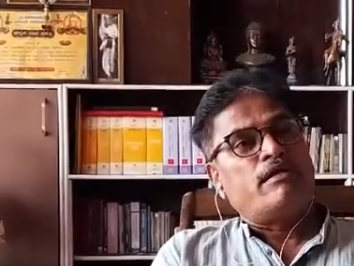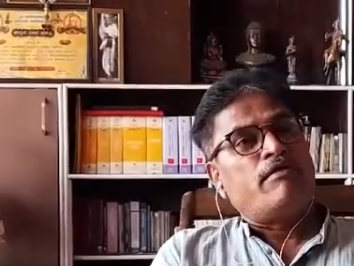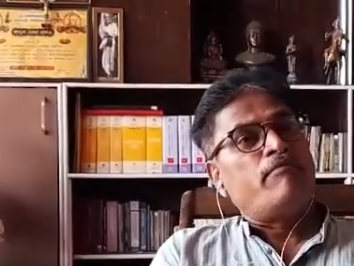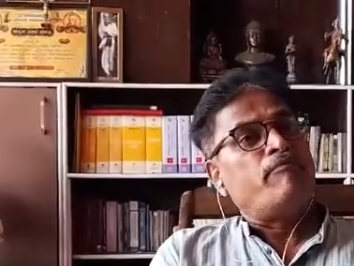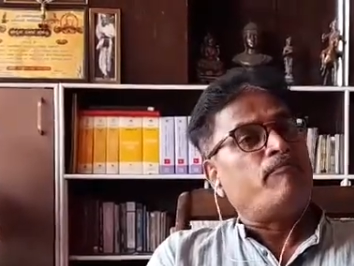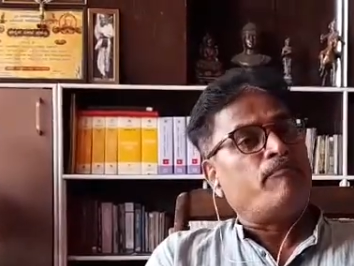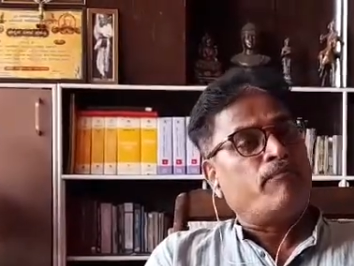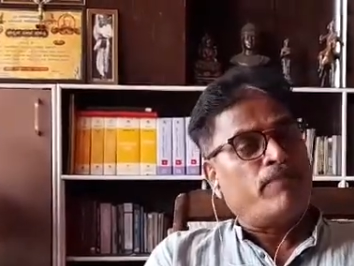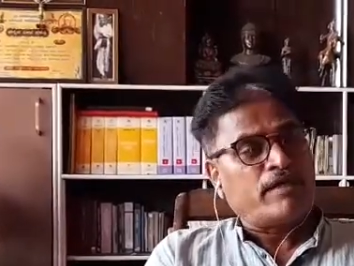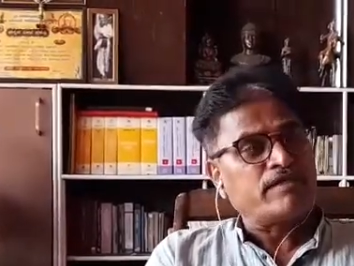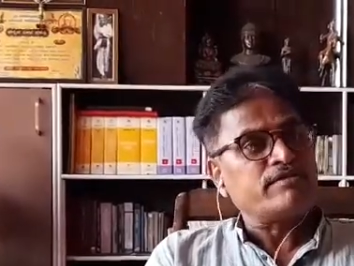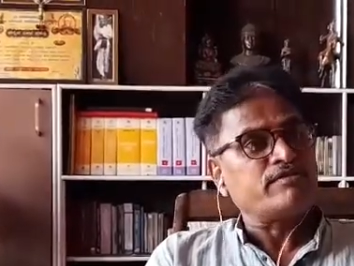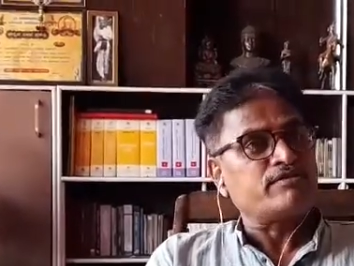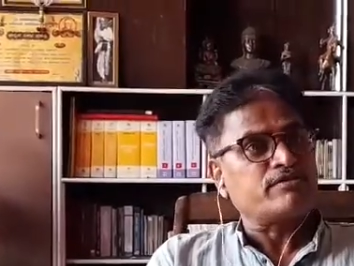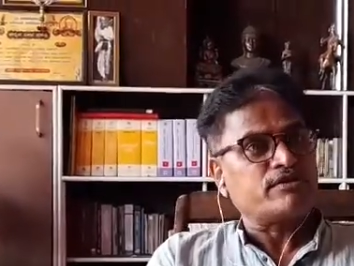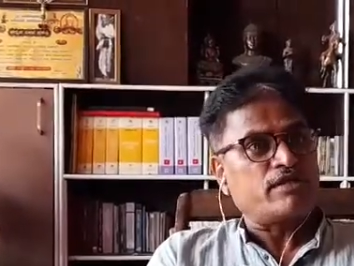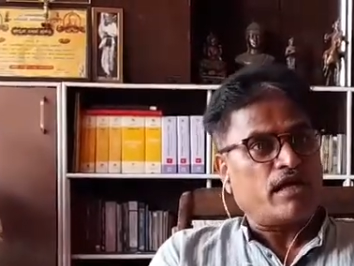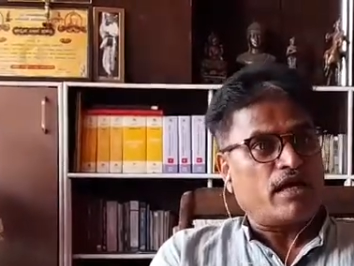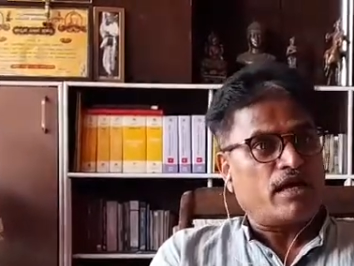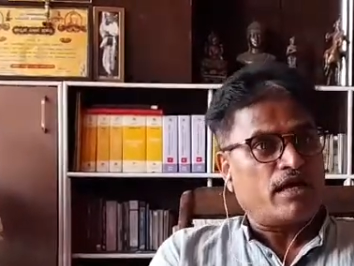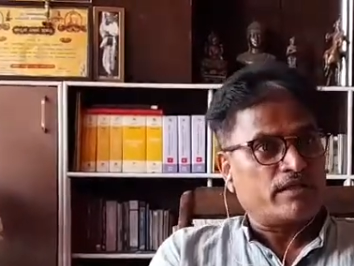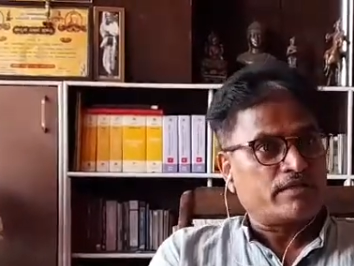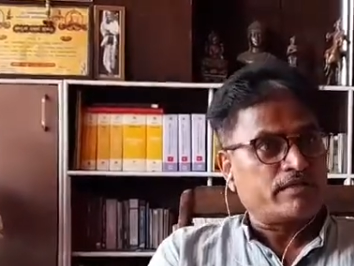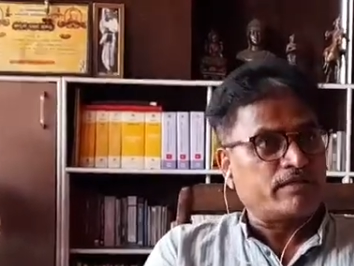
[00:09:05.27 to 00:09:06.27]
must
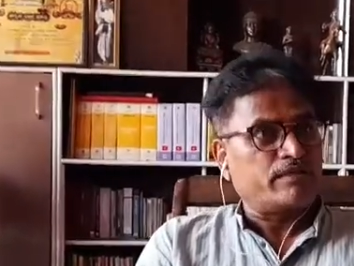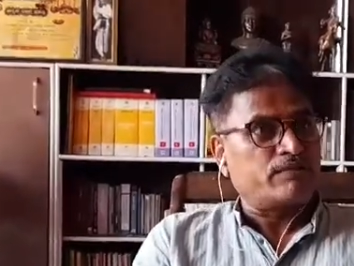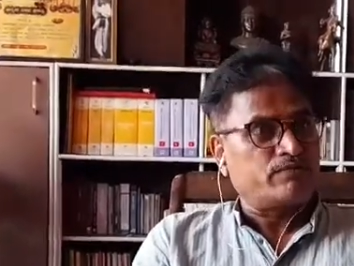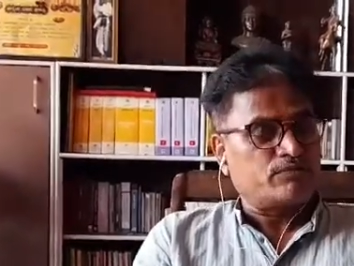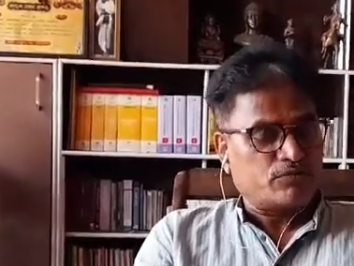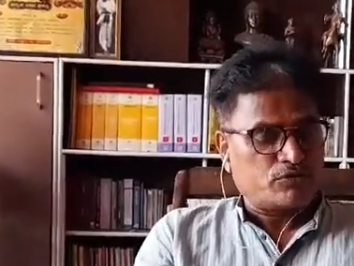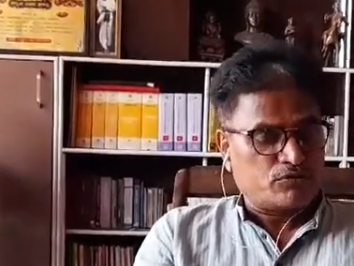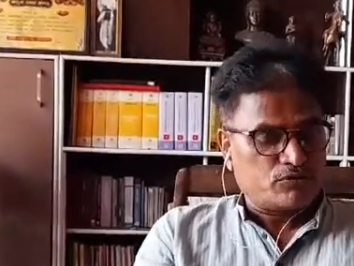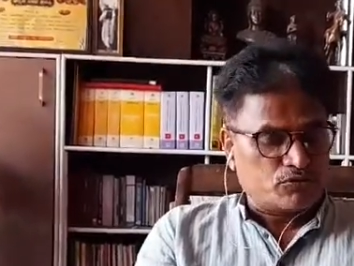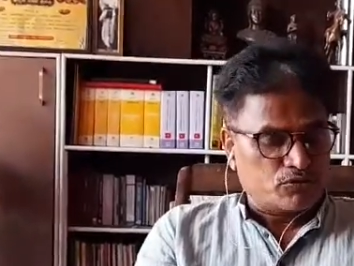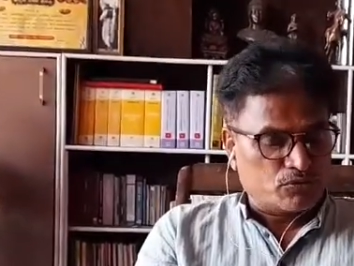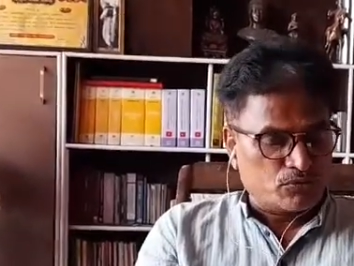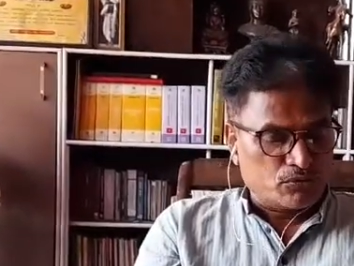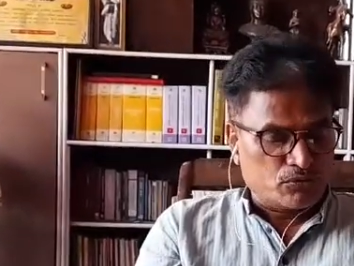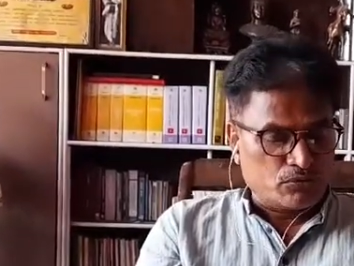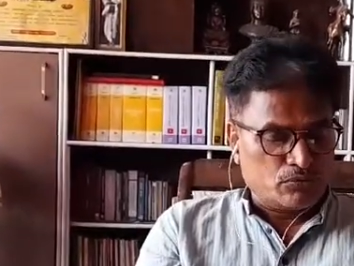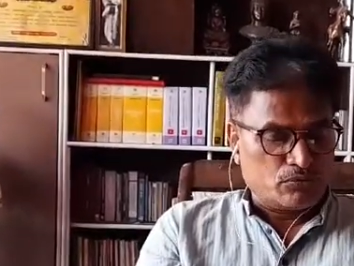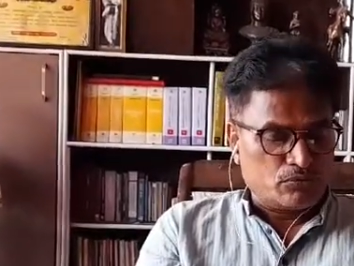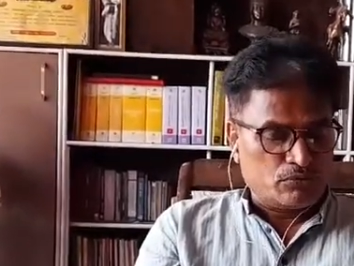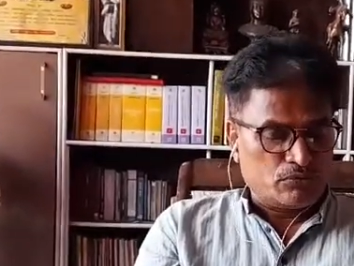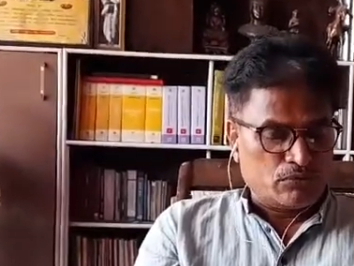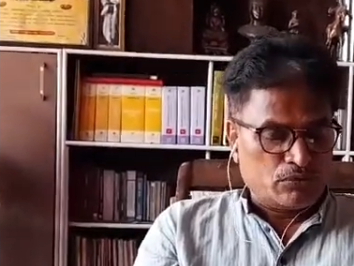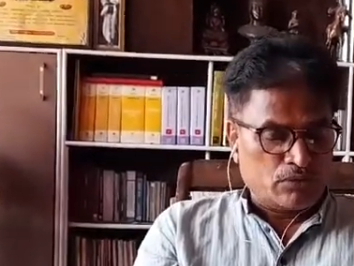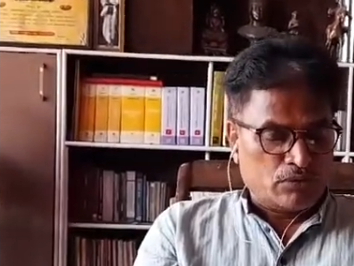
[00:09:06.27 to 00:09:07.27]
attempt to
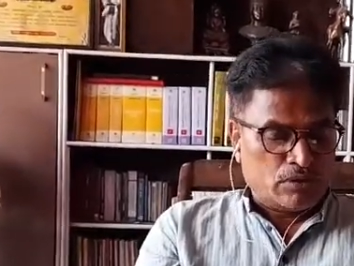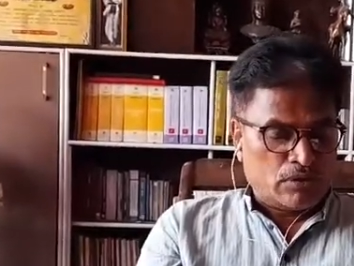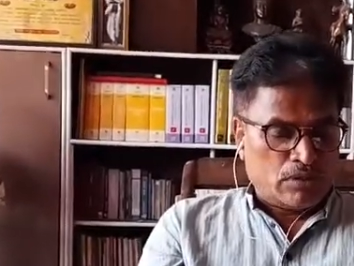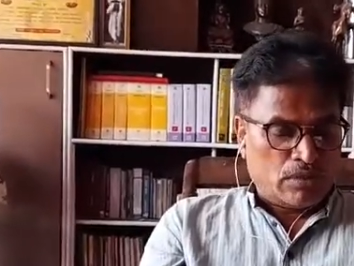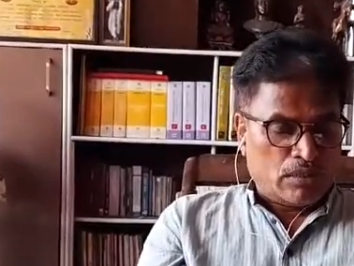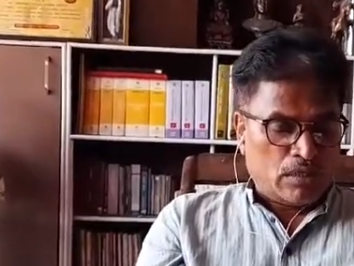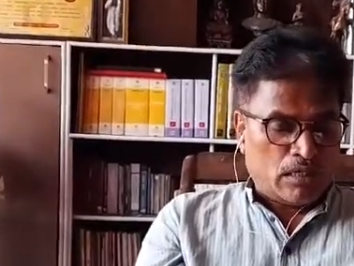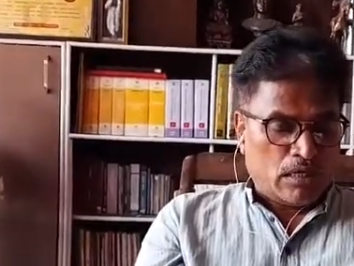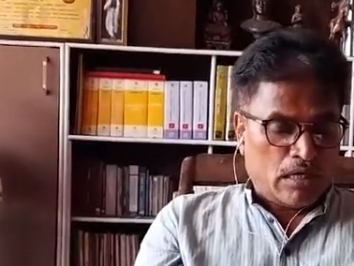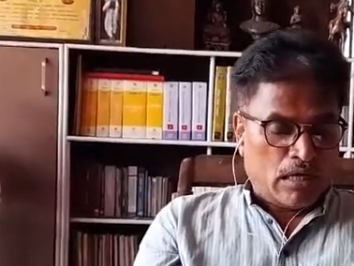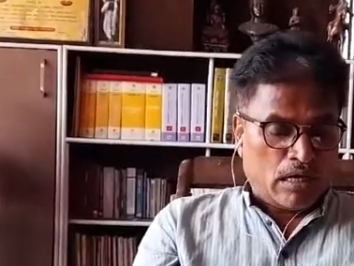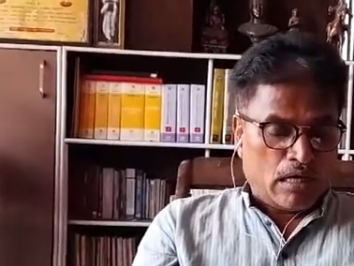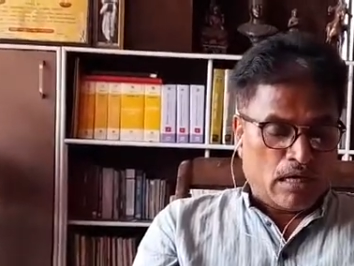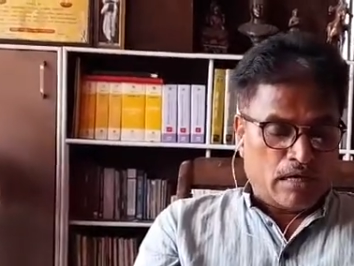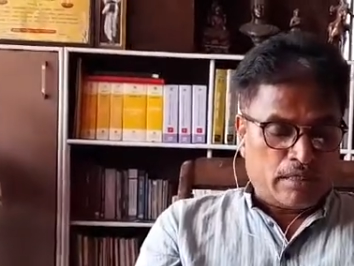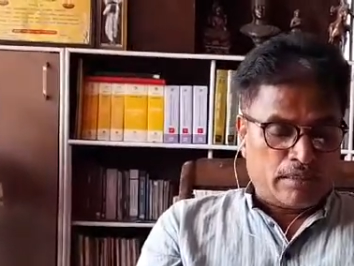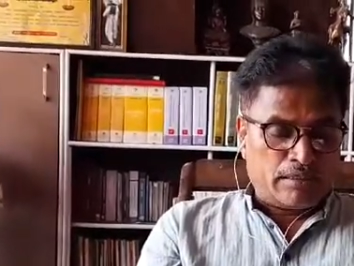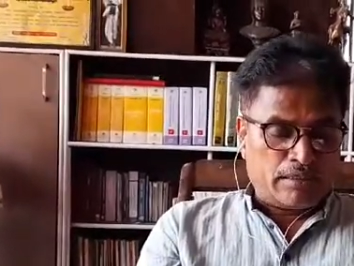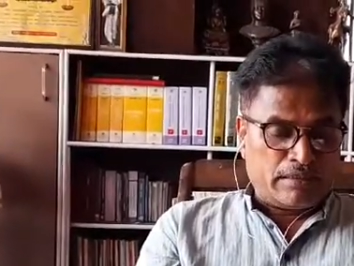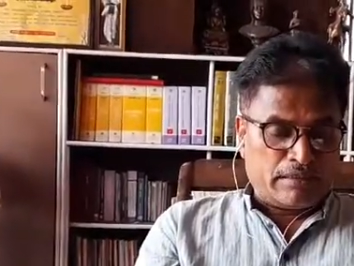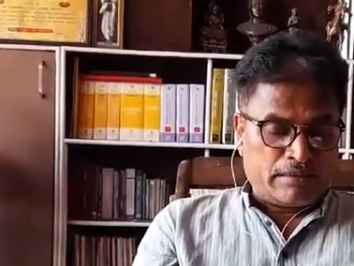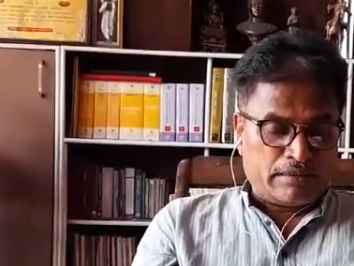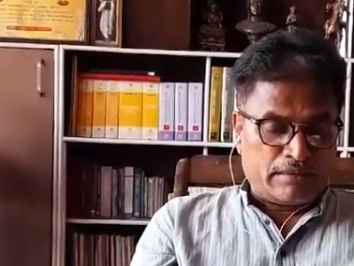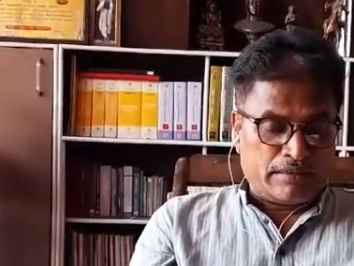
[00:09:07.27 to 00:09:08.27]

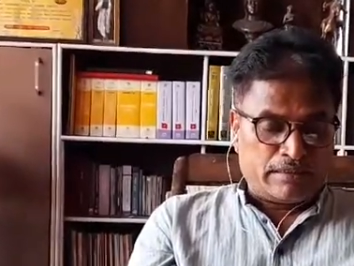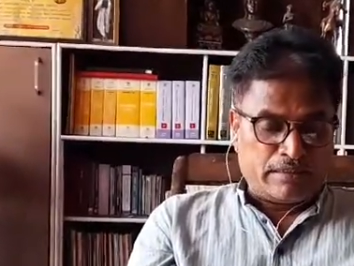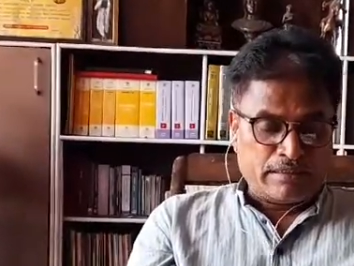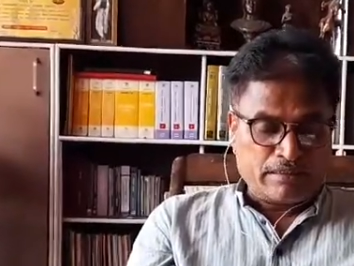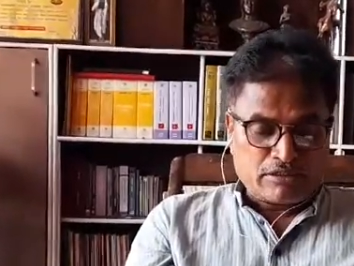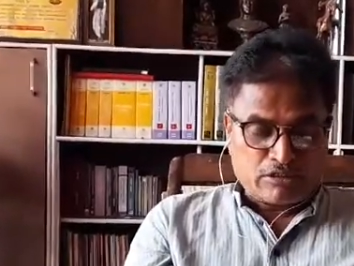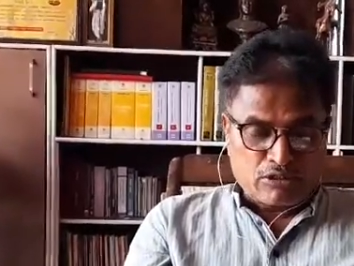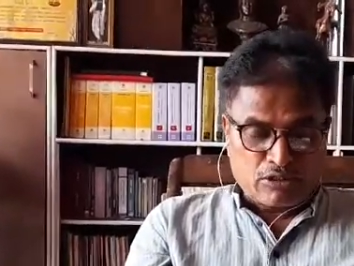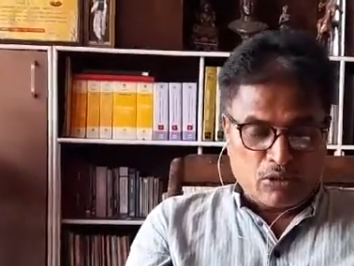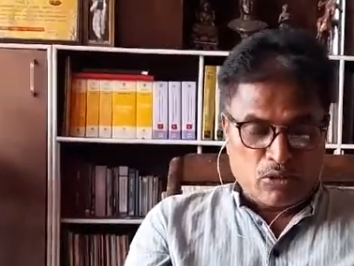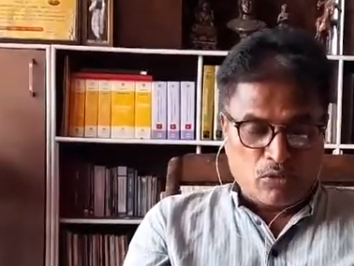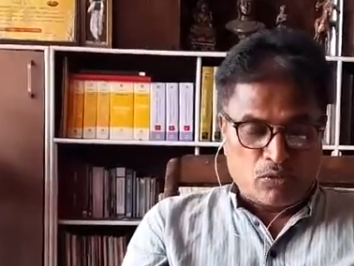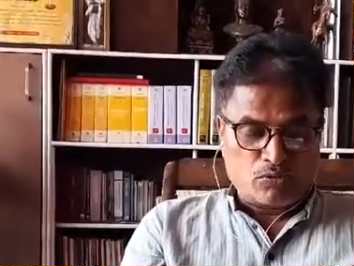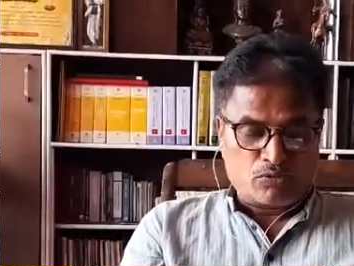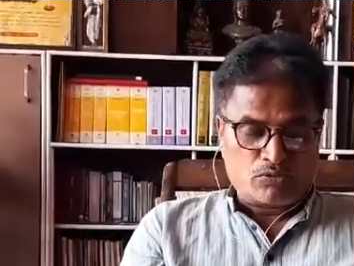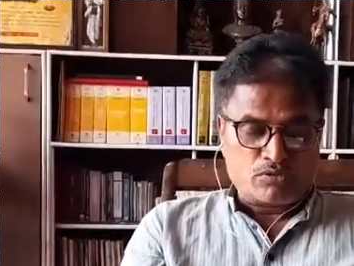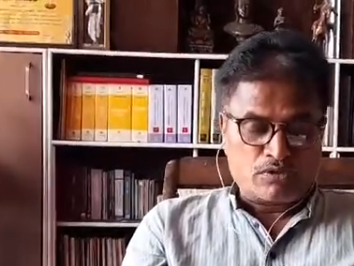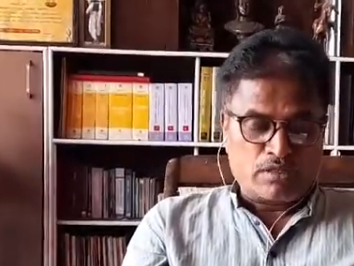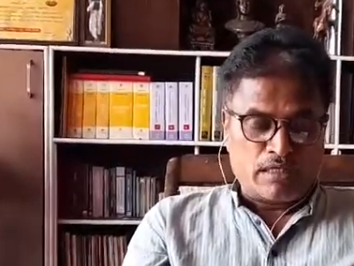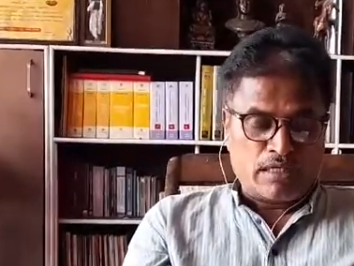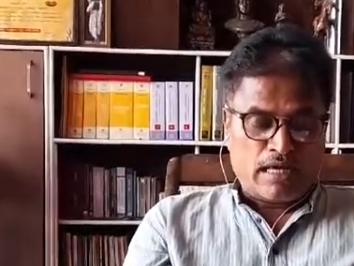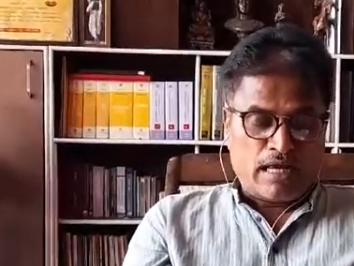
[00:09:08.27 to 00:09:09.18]
disclose